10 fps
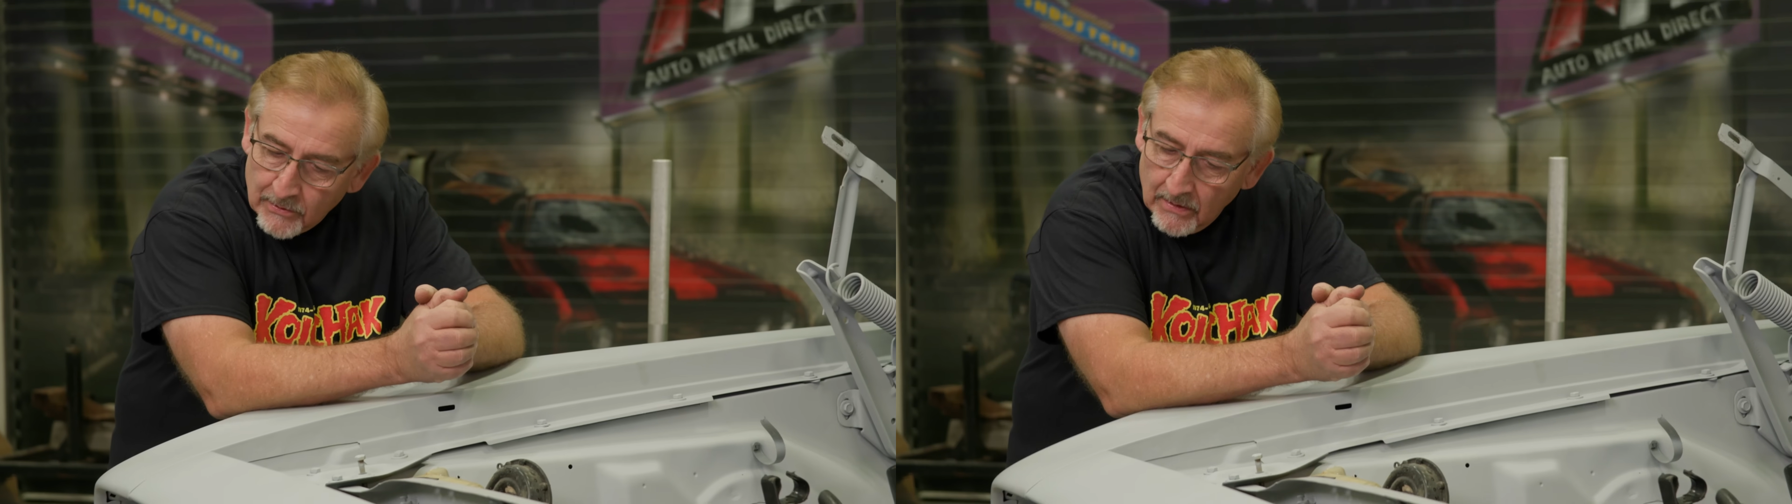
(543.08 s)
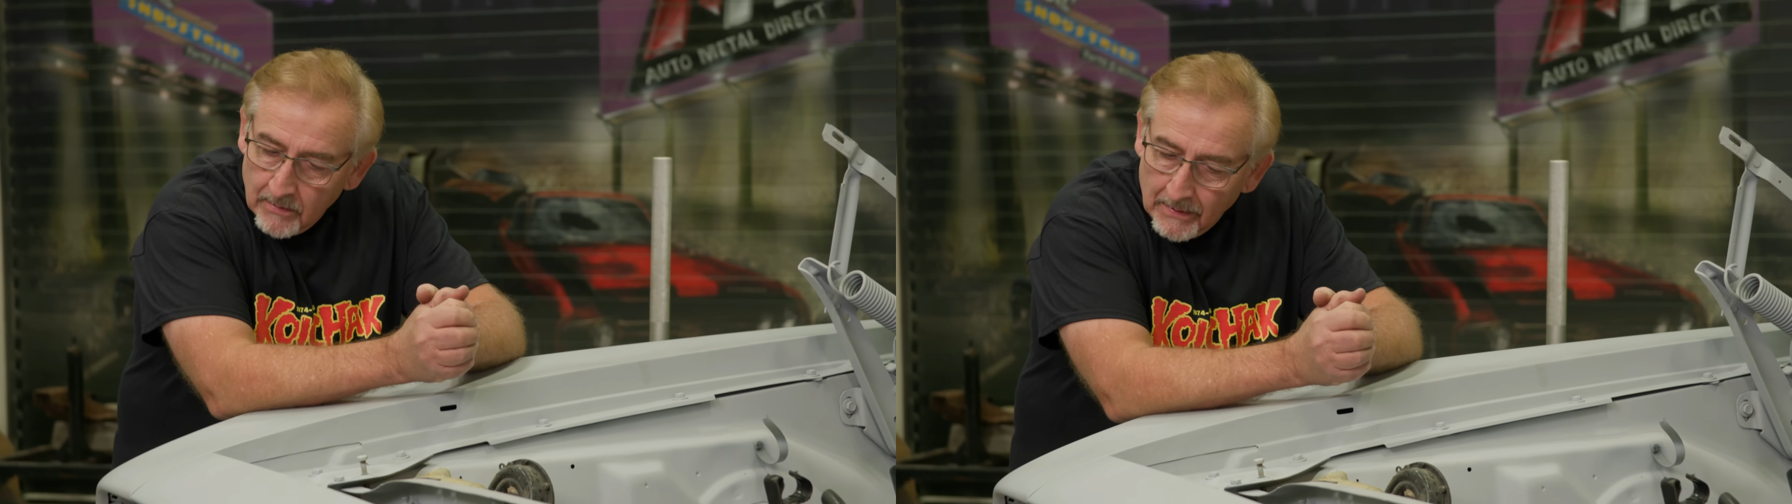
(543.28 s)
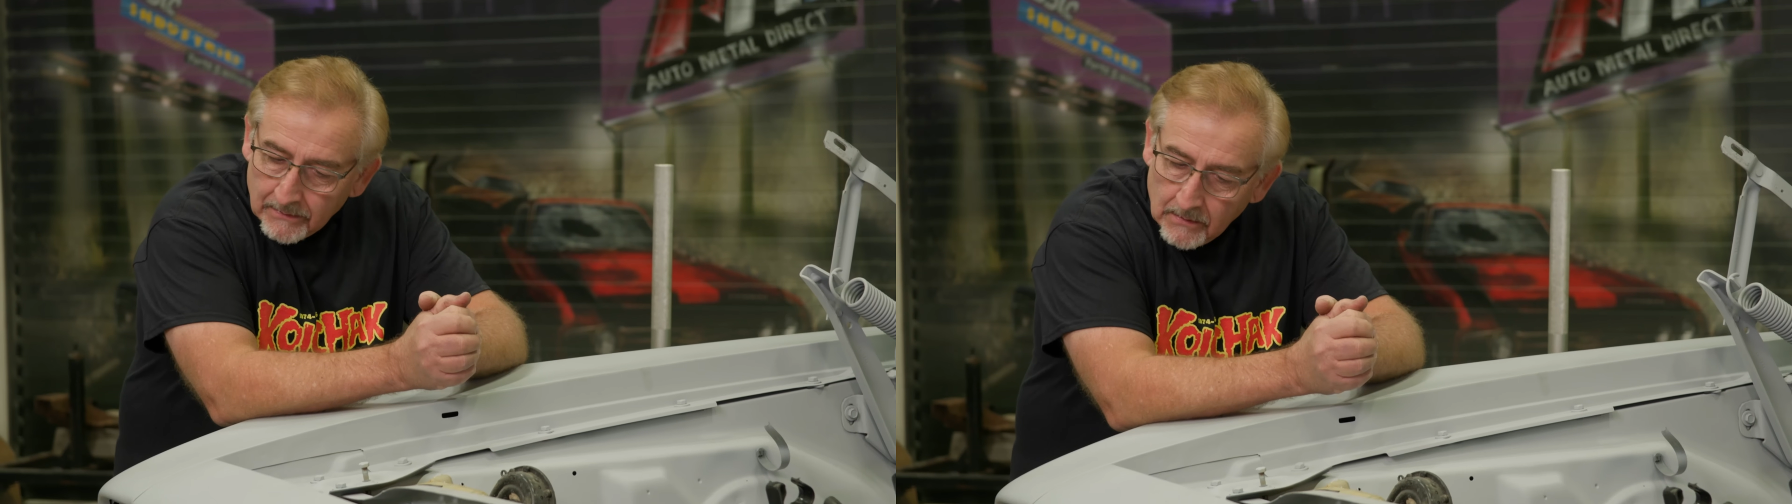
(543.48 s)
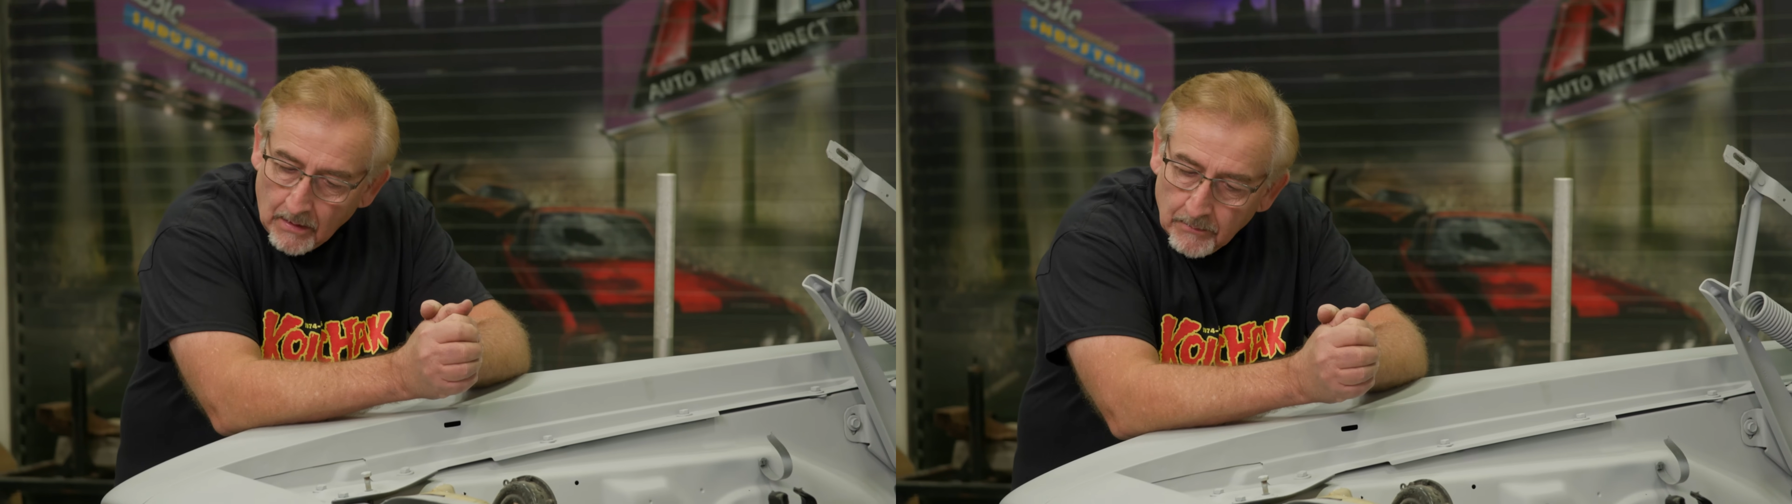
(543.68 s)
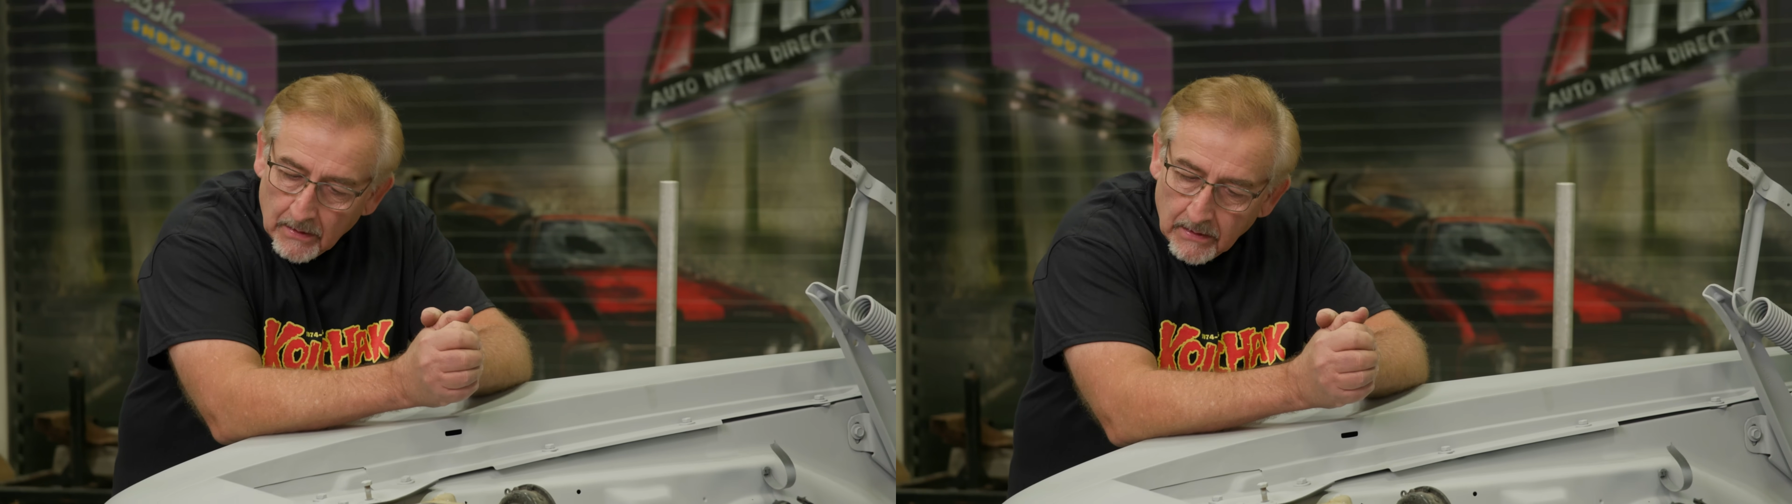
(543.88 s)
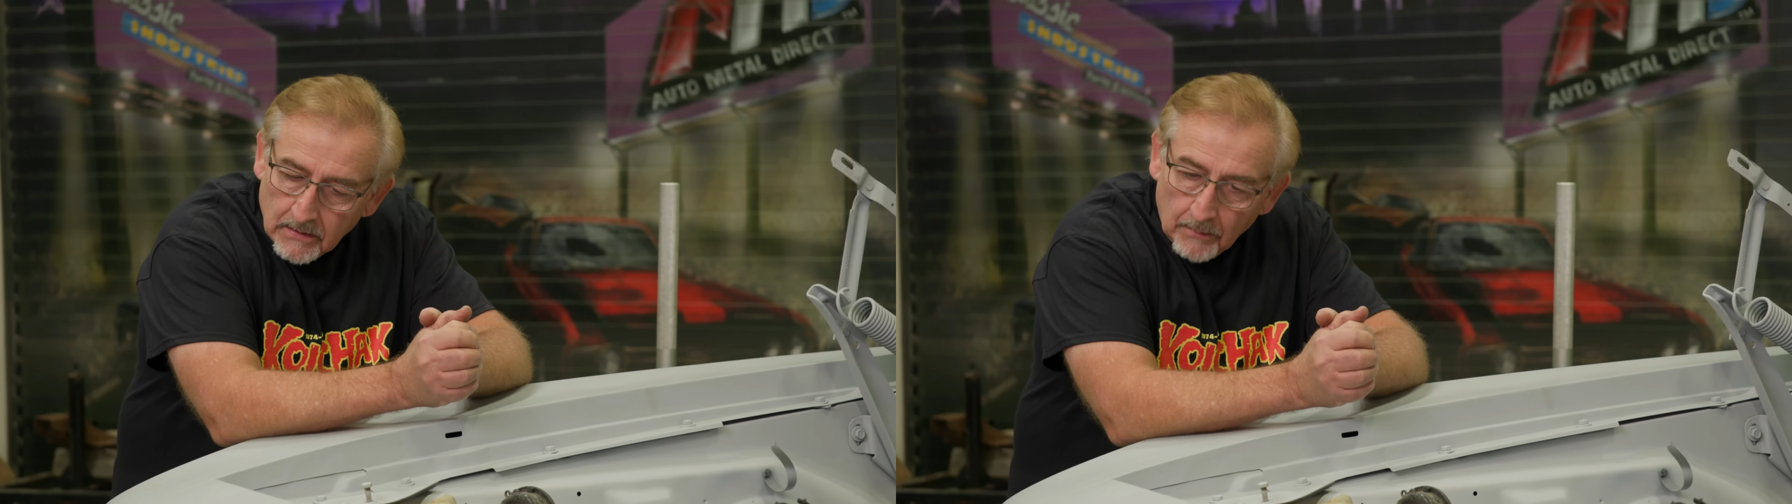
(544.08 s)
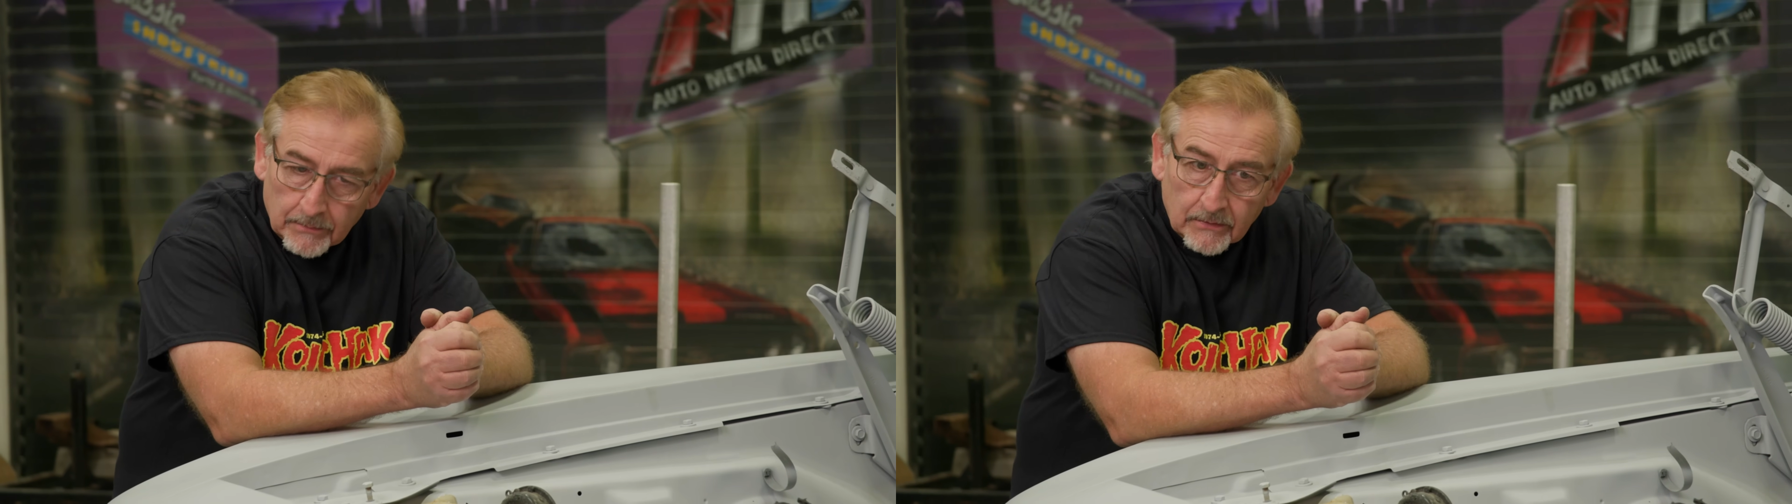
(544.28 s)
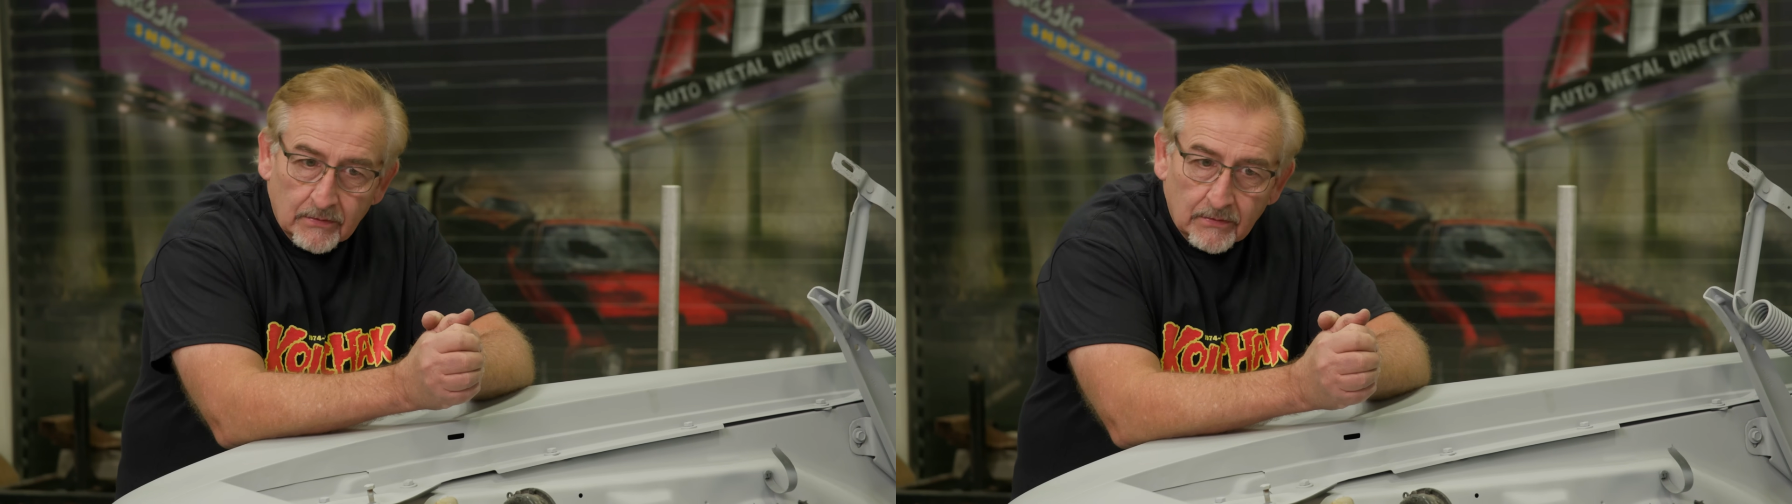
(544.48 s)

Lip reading: tell you about the time Dougie dumped his